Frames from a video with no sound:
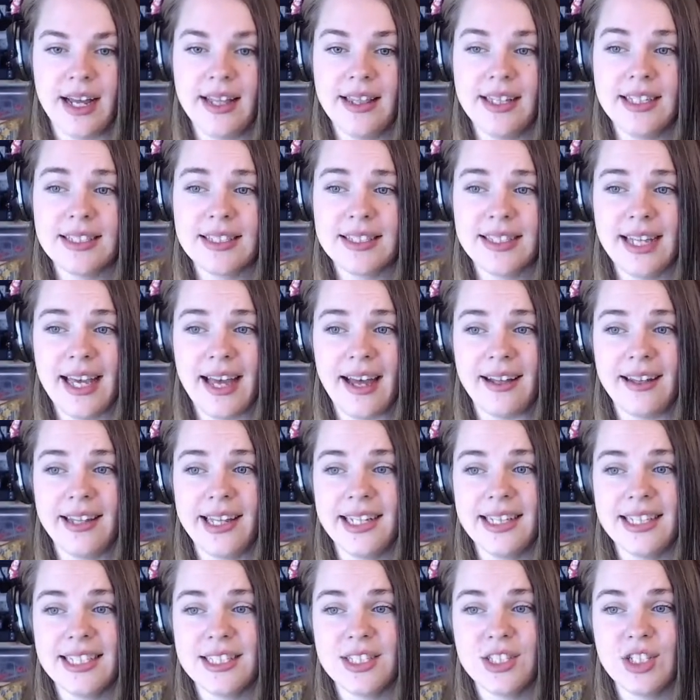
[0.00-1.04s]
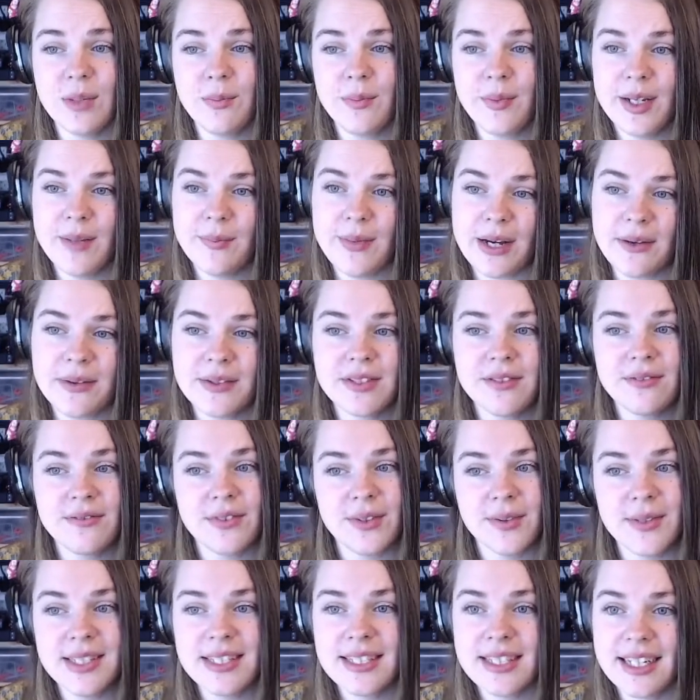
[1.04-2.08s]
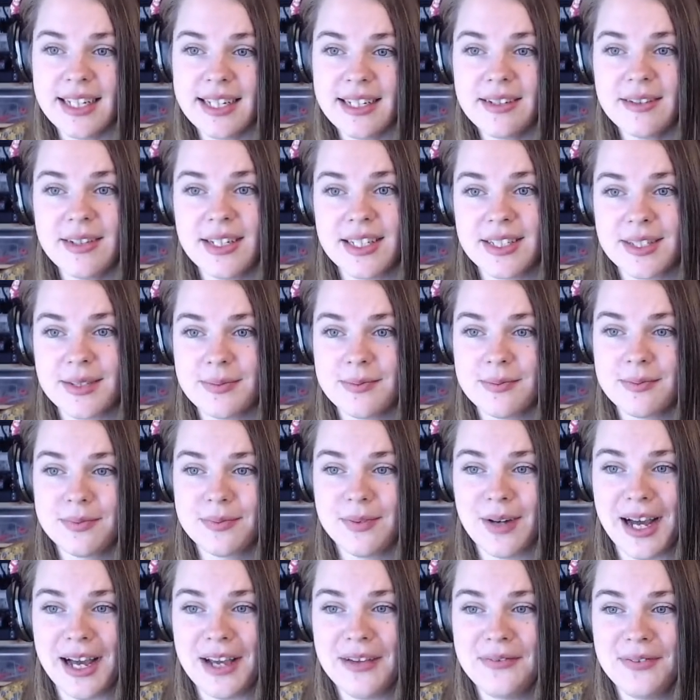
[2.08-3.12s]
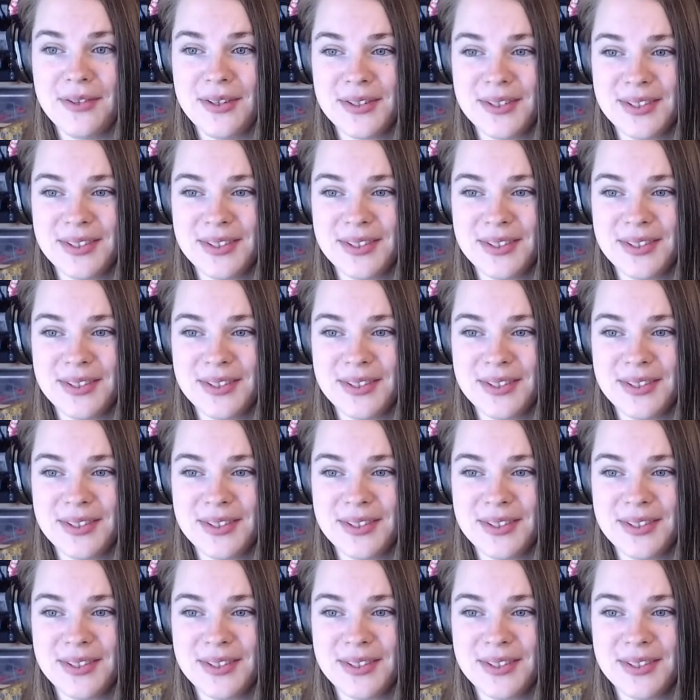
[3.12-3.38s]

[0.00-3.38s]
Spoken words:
And this, yeah, like this jumping backwards and forwards thing is why Fusion